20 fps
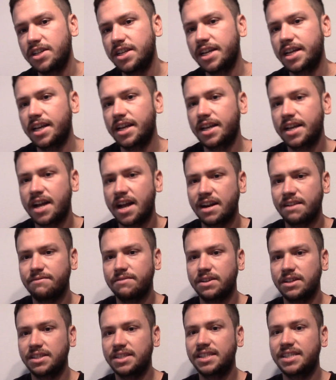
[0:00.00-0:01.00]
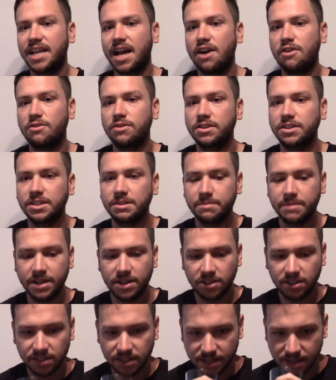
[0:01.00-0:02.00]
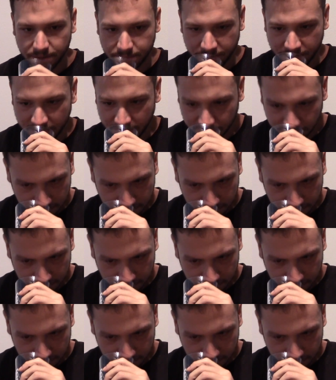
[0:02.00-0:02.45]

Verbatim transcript: You get kind of a sour smell coming out.